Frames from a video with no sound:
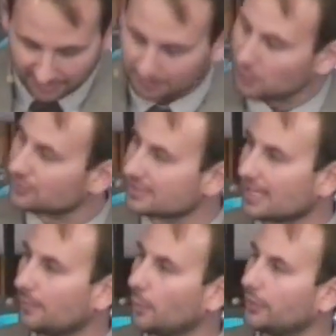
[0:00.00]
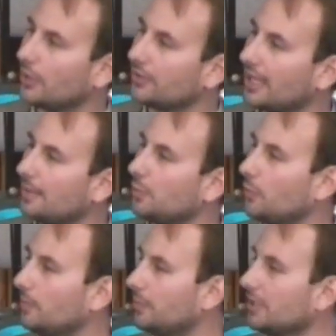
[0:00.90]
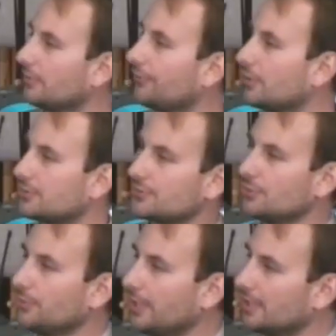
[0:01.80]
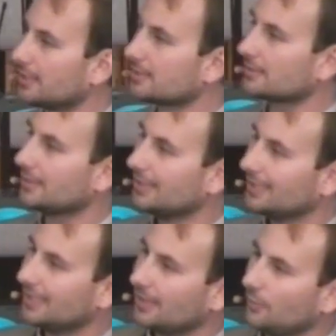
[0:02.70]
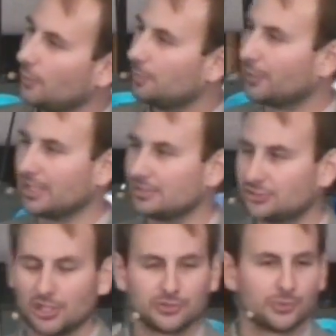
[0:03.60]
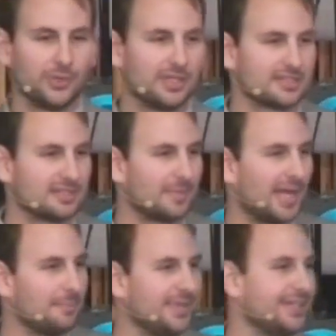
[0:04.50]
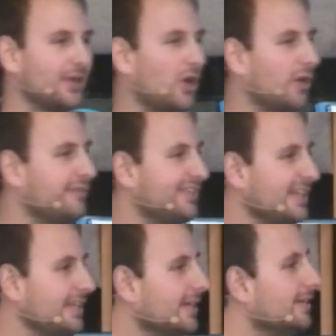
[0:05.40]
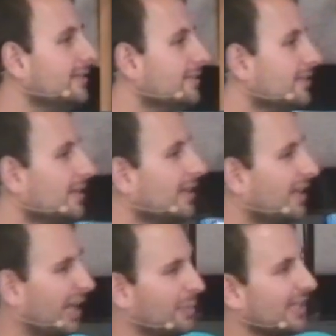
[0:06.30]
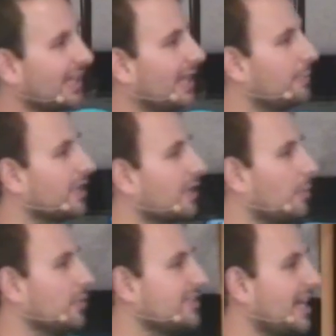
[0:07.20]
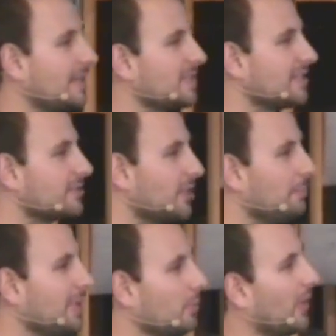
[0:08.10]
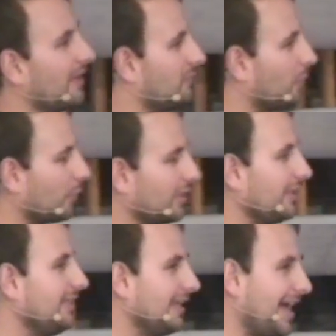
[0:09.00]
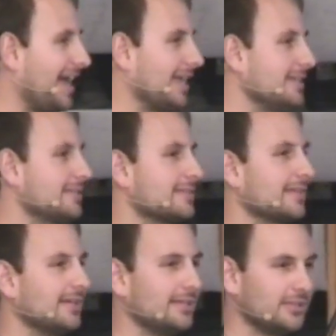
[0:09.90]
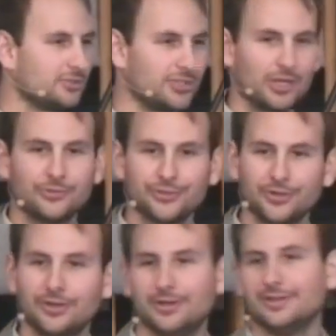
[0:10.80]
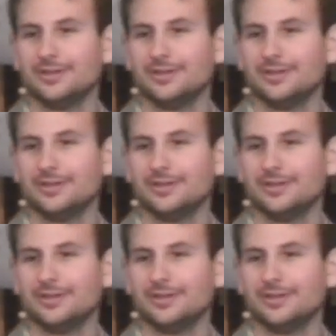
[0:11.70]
And most of the time when we go camping, we bring the first 2 with us. We bring shelter with us. It might be an RV. And I've been camping a couple of times, and some people have really nice shelter.